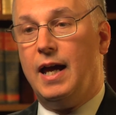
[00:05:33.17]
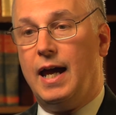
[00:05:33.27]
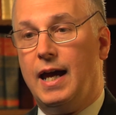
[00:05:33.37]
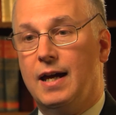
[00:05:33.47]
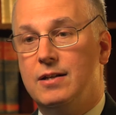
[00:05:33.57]

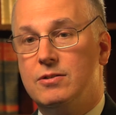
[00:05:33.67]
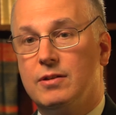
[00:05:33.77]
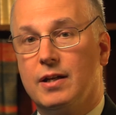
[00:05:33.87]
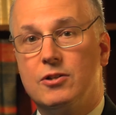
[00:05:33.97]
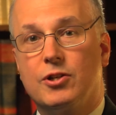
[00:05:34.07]
And you
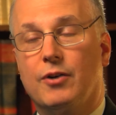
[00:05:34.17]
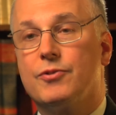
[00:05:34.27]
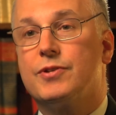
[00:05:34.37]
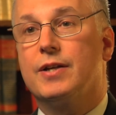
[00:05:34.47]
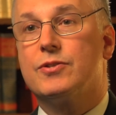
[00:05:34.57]
get a general
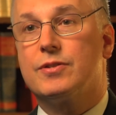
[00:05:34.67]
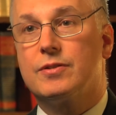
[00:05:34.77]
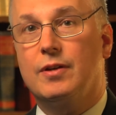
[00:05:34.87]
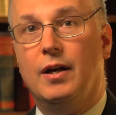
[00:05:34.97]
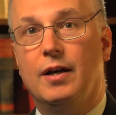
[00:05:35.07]

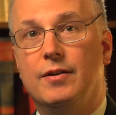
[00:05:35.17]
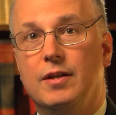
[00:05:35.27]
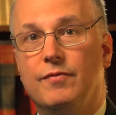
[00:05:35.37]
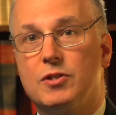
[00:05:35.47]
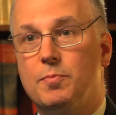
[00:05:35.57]
sense,
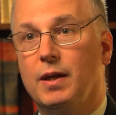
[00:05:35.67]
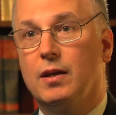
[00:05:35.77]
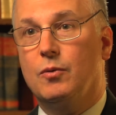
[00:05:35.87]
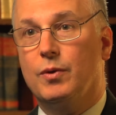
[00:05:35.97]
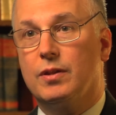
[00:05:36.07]
even
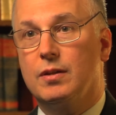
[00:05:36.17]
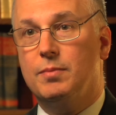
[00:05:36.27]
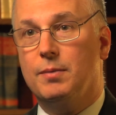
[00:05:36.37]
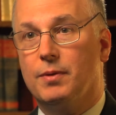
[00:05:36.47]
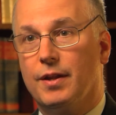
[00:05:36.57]
speaking with the
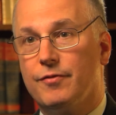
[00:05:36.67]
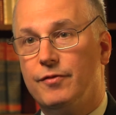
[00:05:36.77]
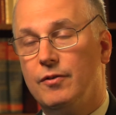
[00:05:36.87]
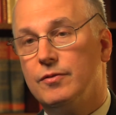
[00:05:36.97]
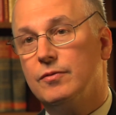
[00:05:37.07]
people on the
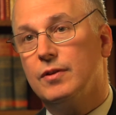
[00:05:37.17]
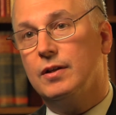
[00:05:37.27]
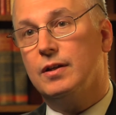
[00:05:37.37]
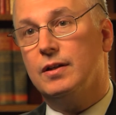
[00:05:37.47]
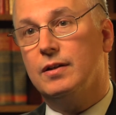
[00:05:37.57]
phone,
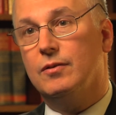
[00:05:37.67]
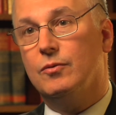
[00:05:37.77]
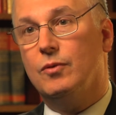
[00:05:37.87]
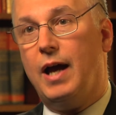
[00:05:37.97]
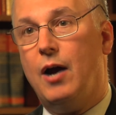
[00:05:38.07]

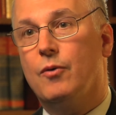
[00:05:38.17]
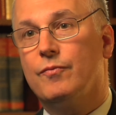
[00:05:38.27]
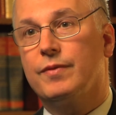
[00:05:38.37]
how